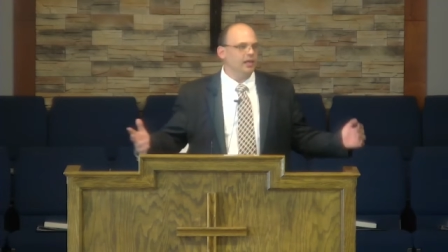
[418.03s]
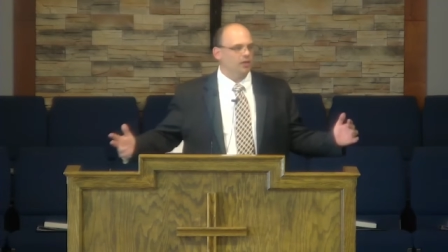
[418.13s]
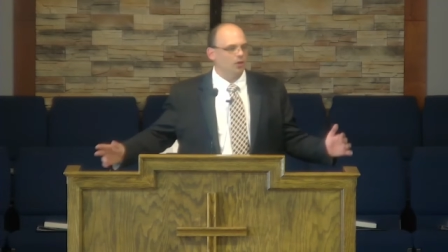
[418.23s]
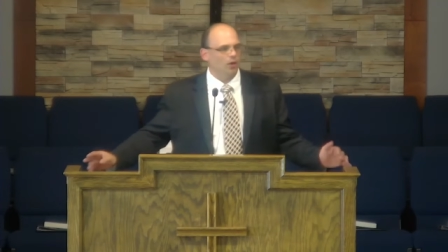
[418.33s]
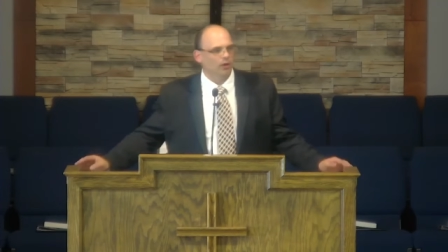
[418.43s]

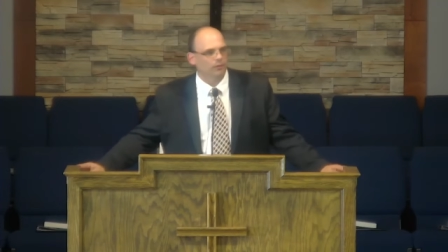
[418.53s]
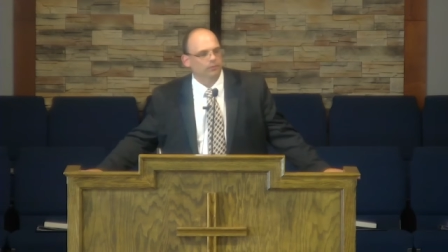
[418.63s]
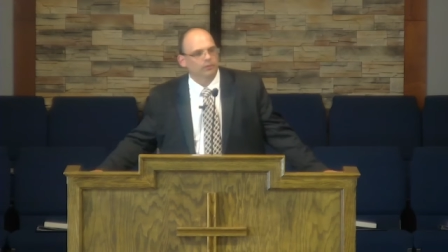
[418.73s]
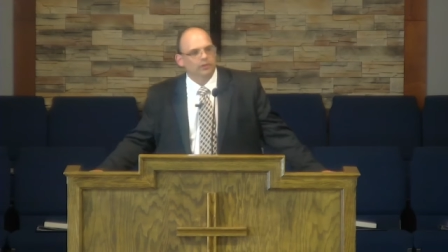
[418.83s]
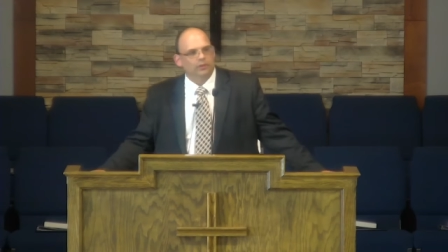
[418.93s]
in our,
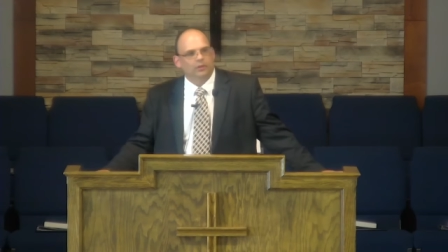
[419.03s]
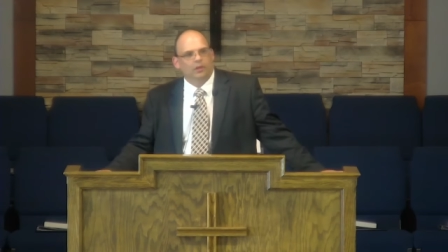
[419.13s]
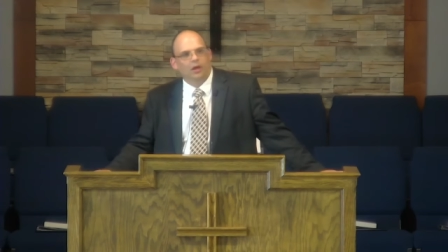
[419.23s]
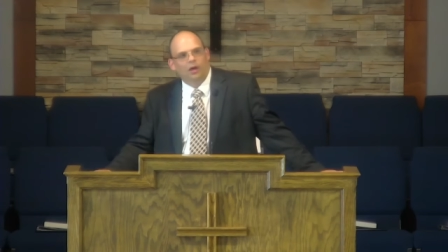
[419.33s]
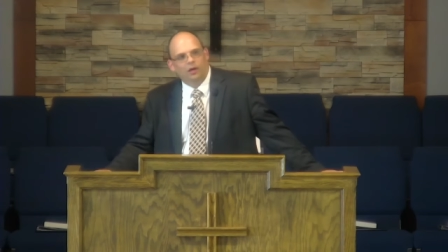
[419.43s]

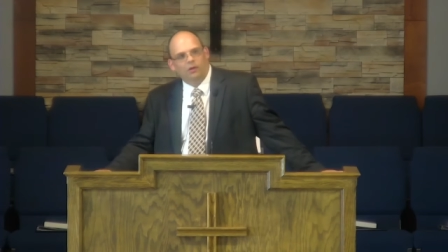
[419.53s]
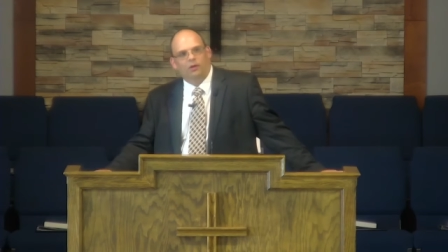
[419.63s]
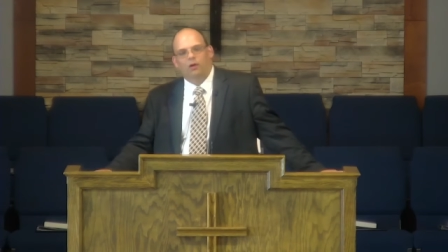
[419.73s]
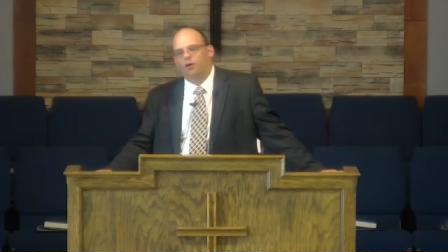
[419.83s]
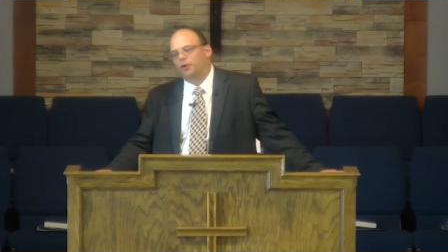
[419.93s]
uh,
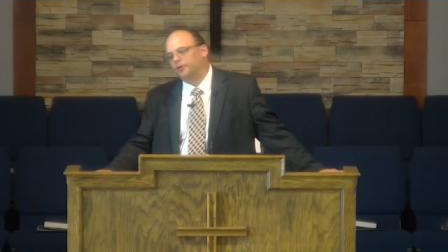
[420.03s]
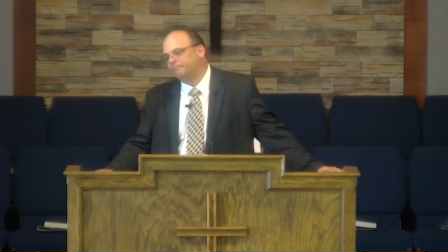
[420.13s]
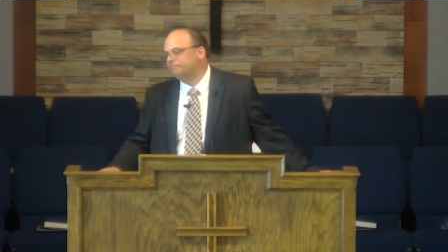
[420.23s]
our